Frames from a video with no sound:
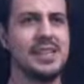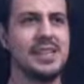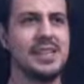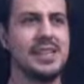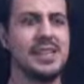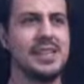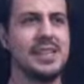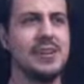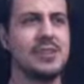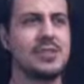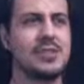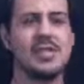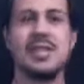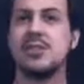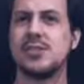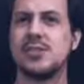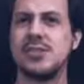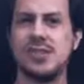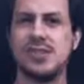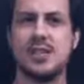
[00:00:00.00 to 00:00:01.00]
he
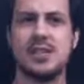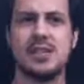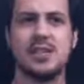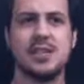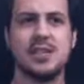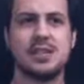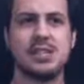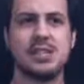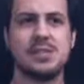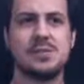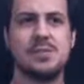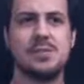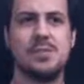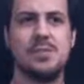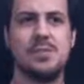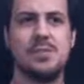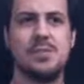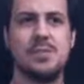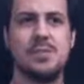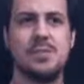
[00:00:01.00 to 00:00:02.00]
also did a
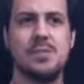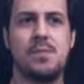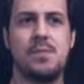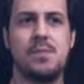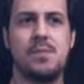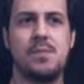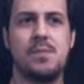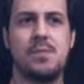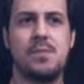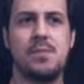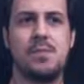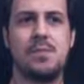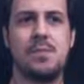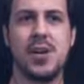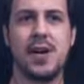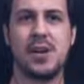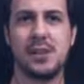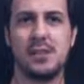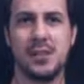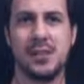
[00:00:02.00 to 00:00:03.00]

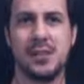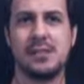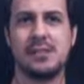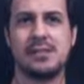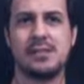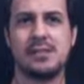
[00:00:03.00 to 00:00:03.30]
Spider-Man.